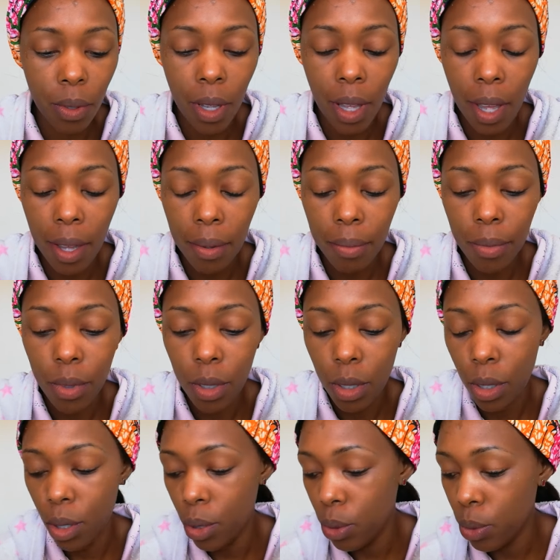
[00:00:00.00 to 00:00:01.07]
Okay,
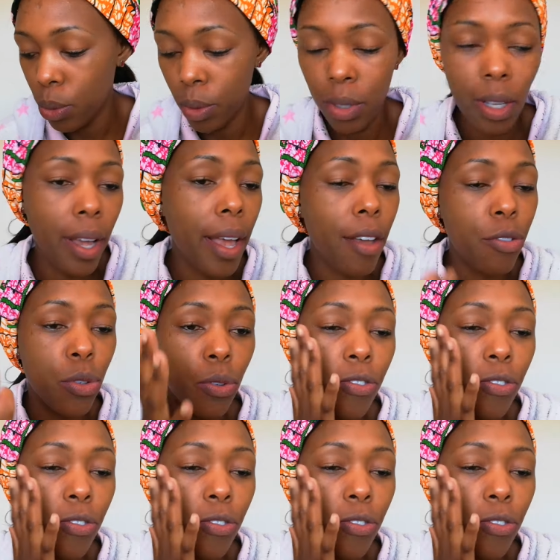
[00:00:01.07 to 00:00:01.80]
so I have